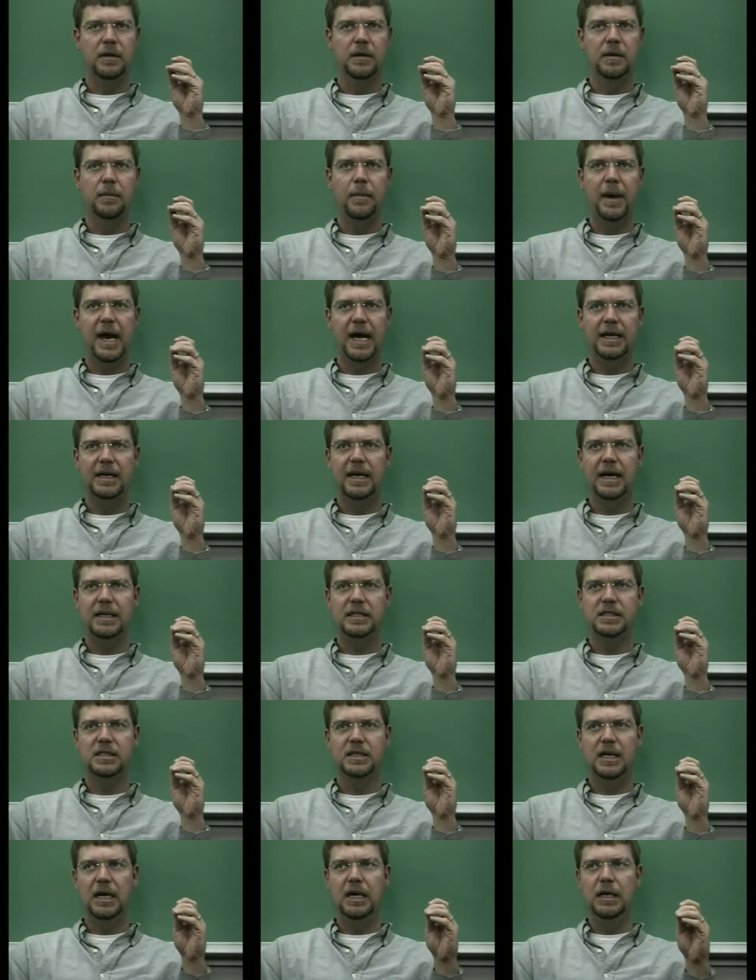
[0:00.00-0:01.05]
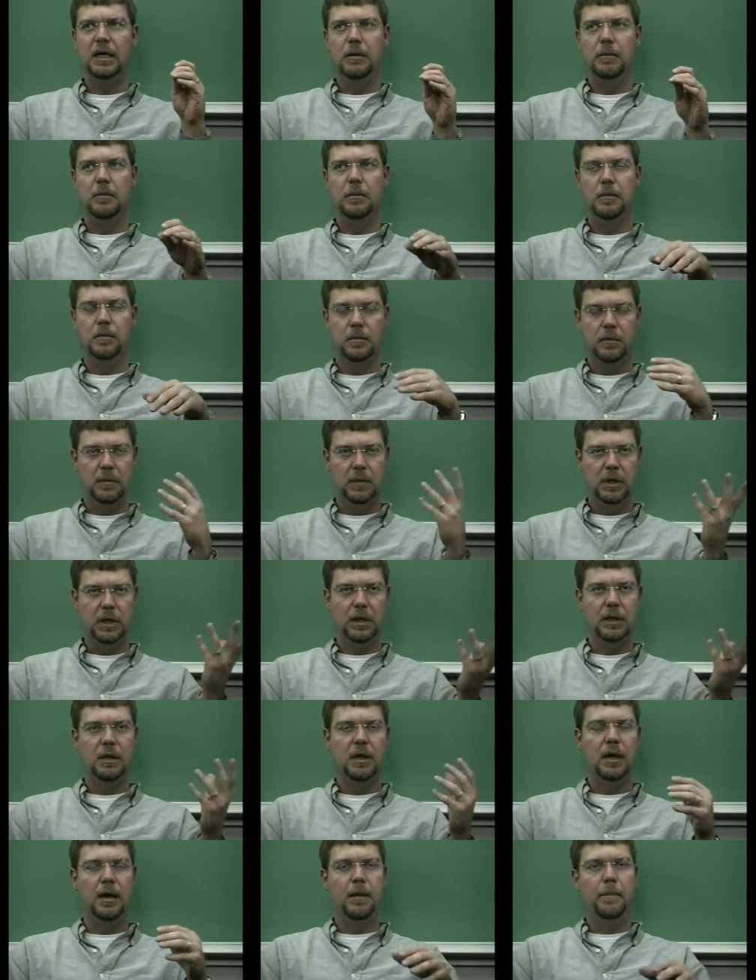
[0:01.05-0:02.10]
the Baghdad Stadium in uh,